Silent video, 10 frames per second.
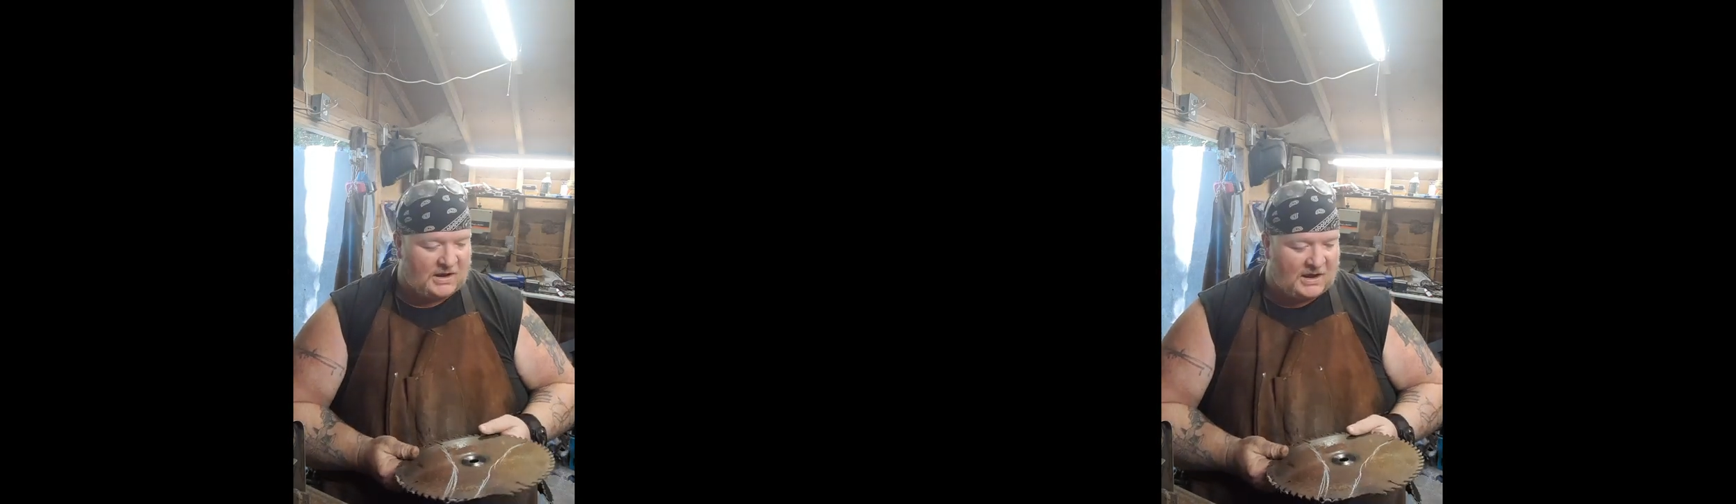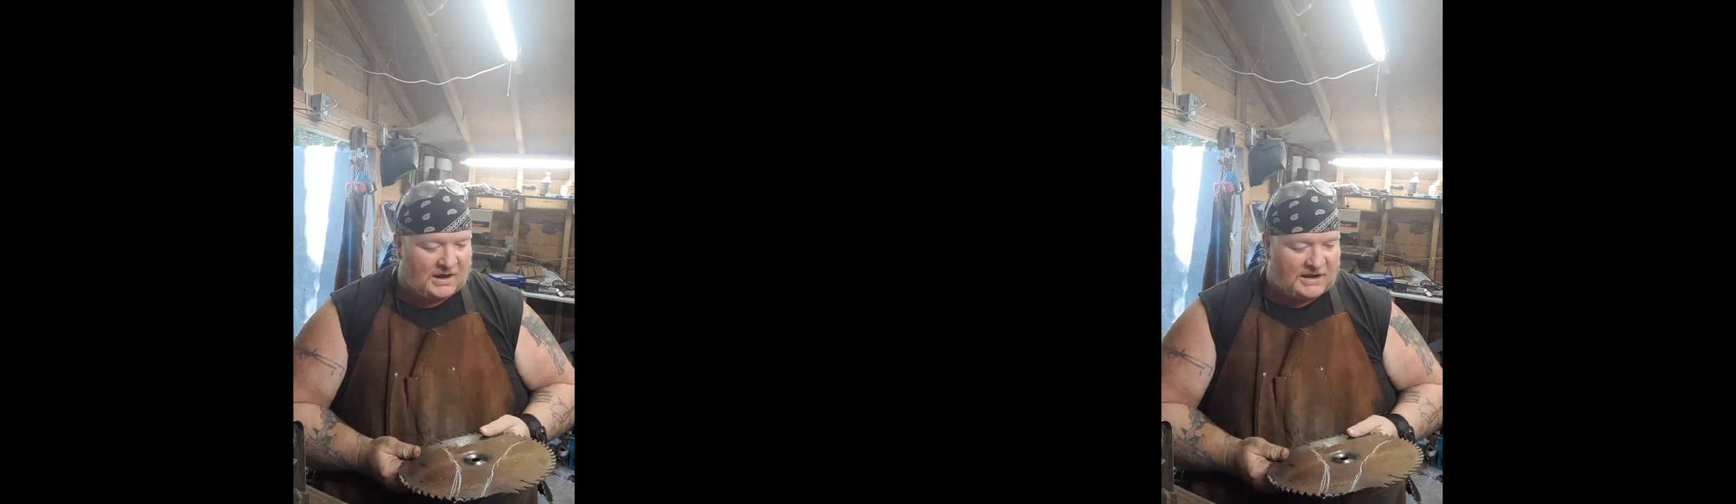
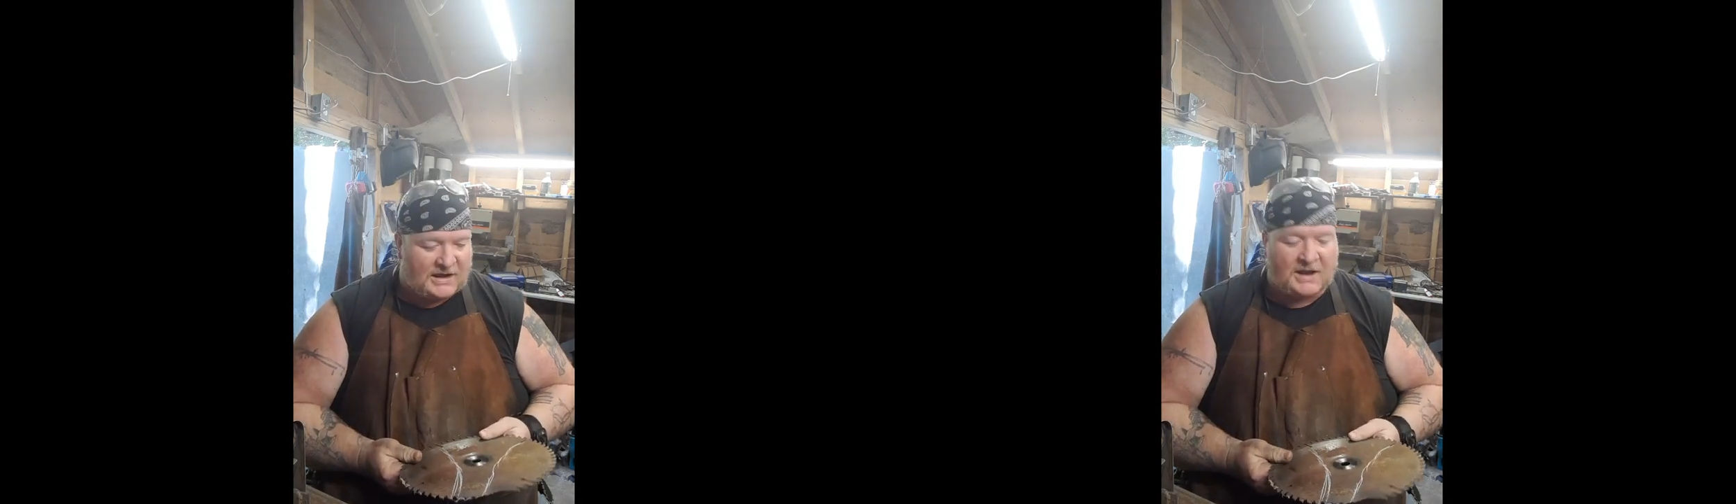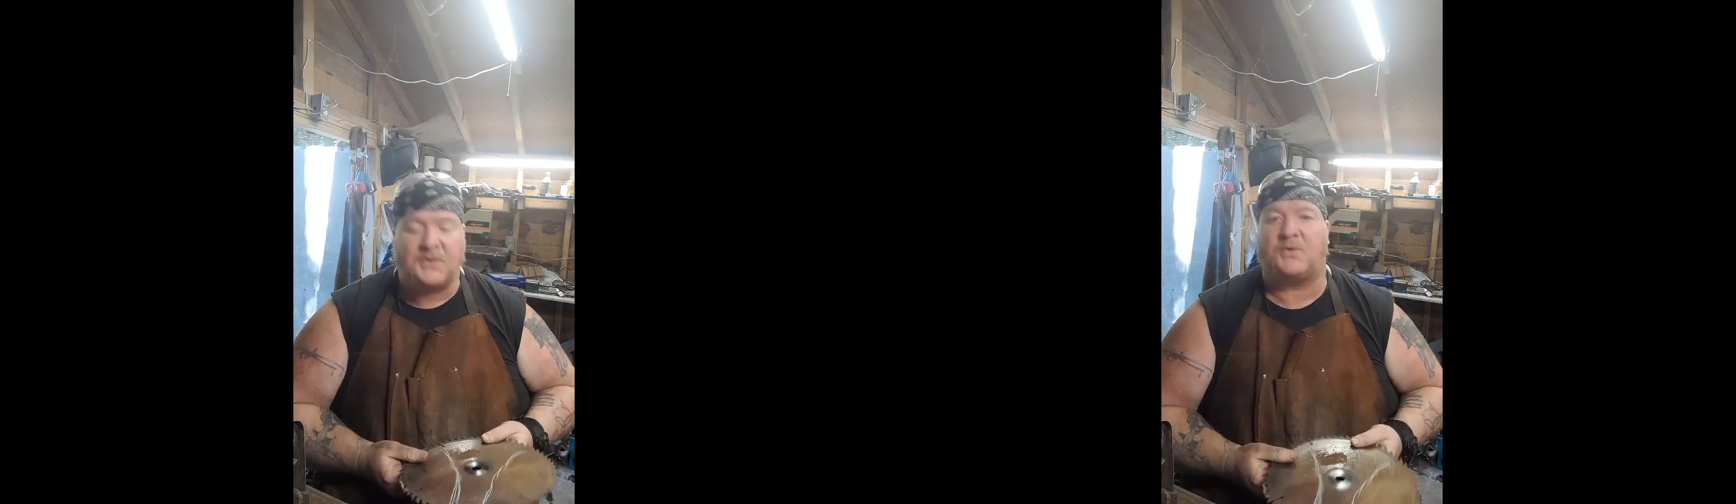Uh,
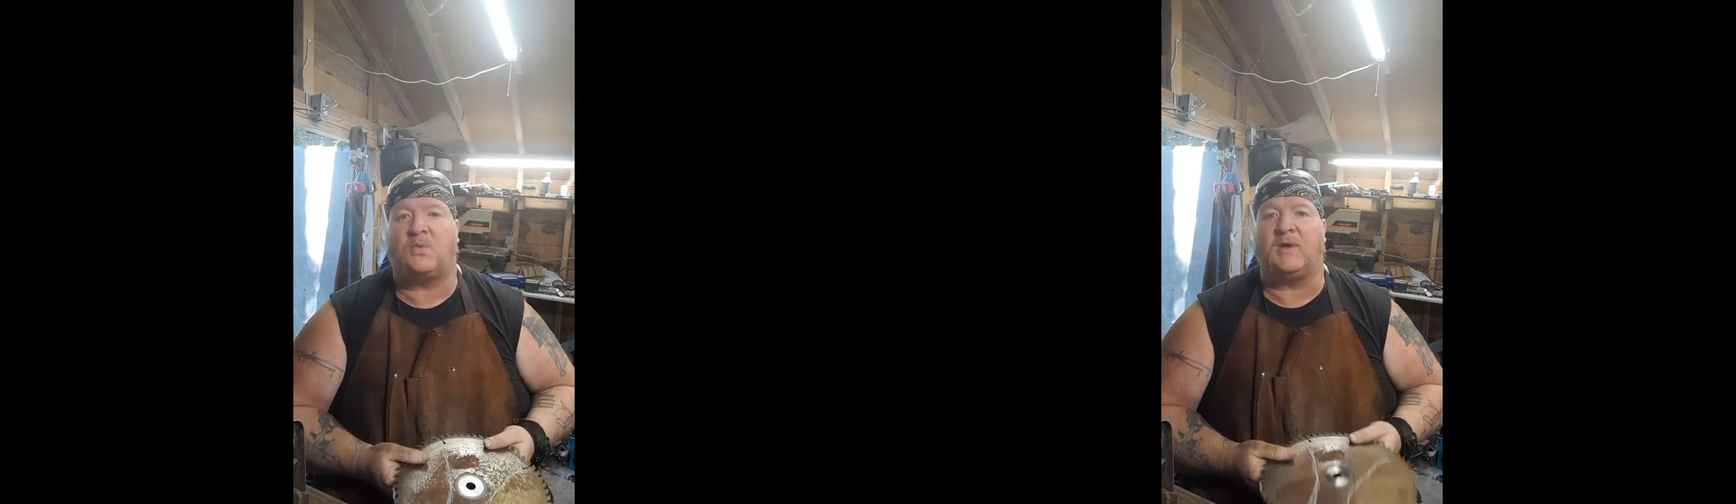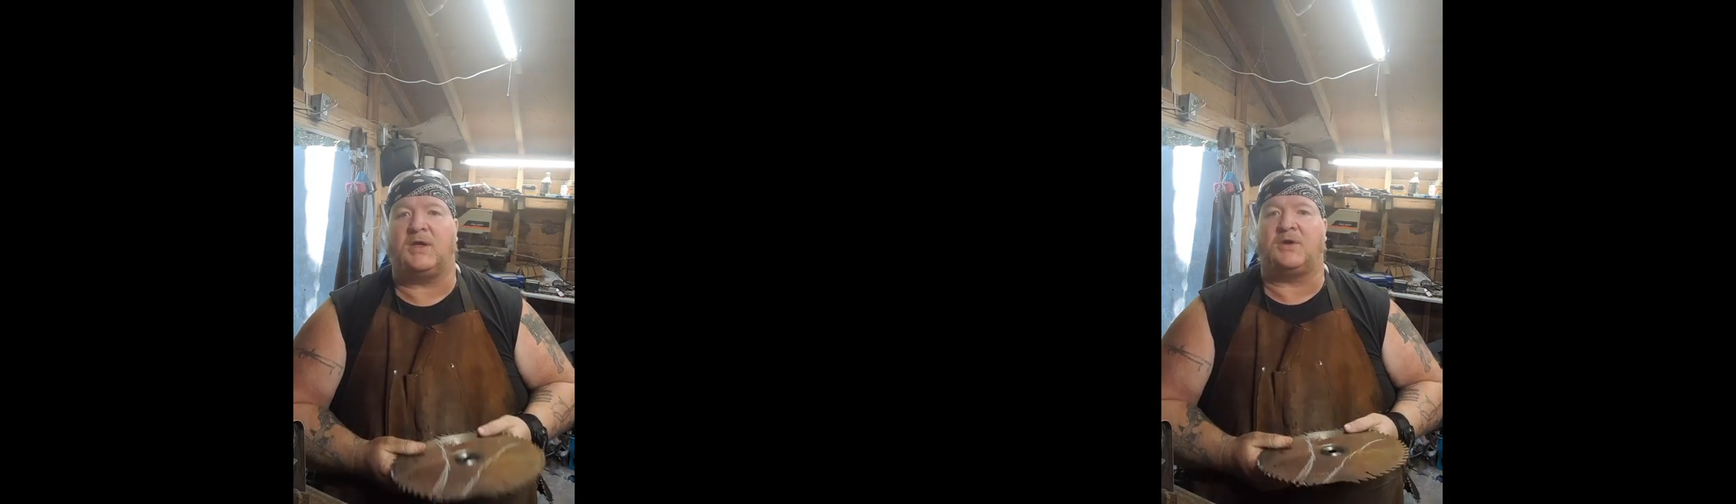next
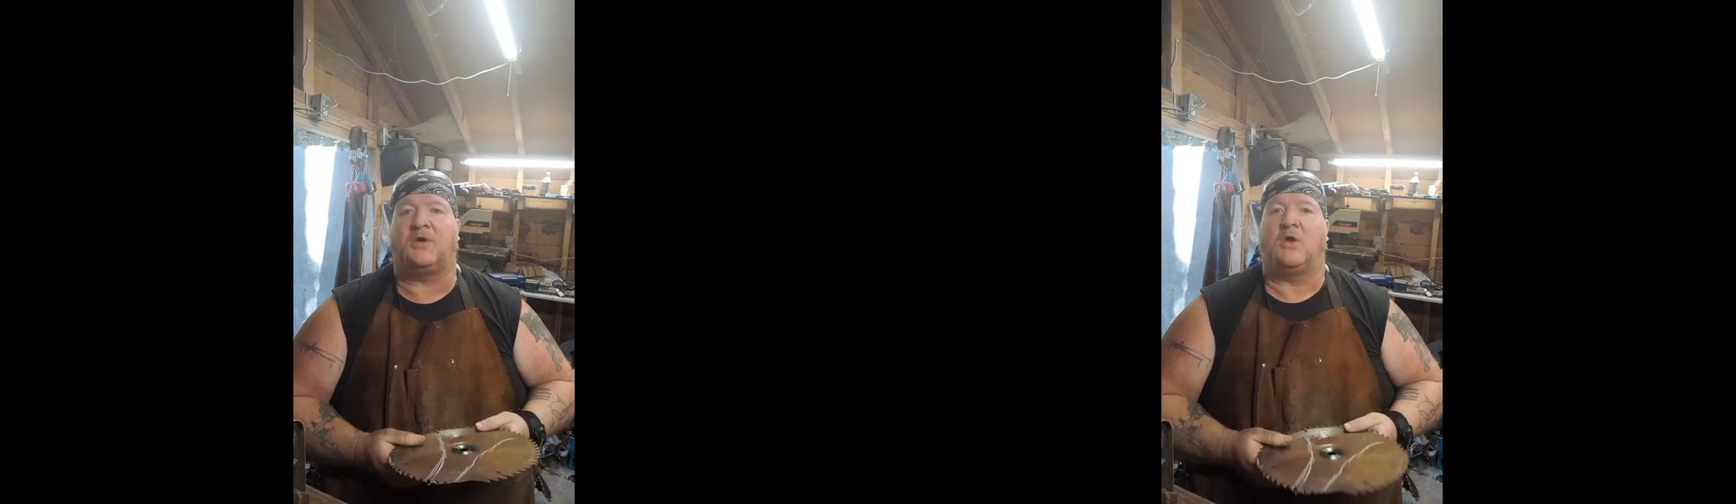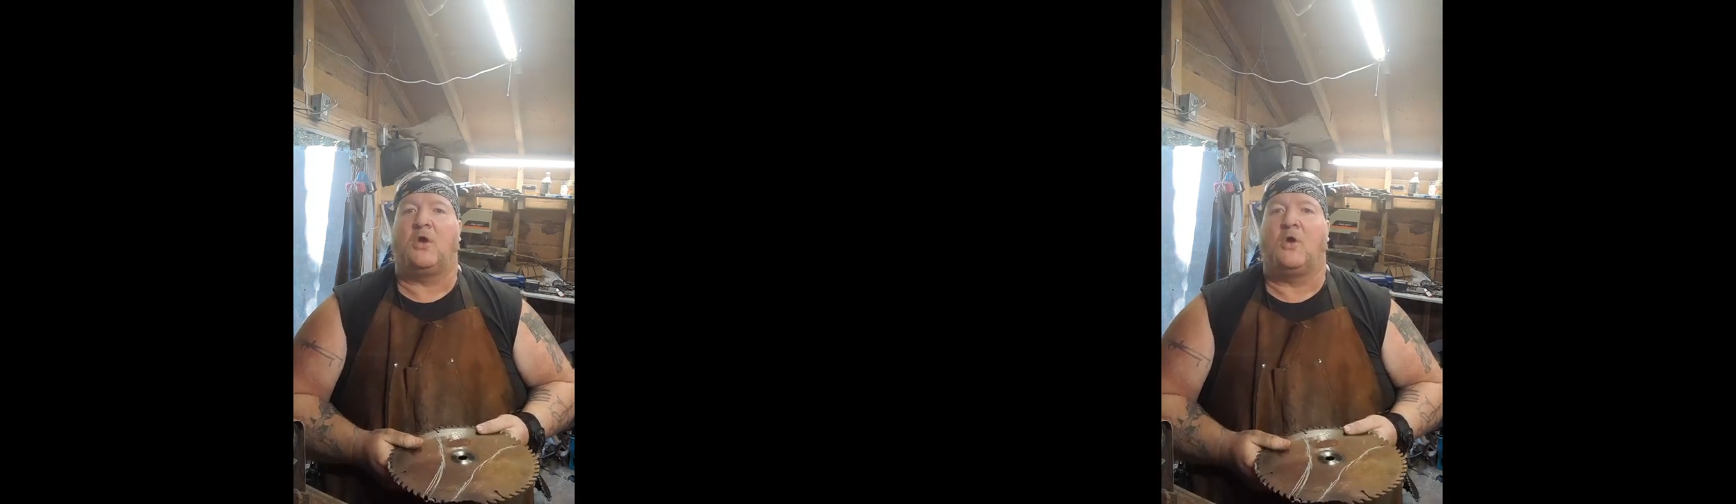week,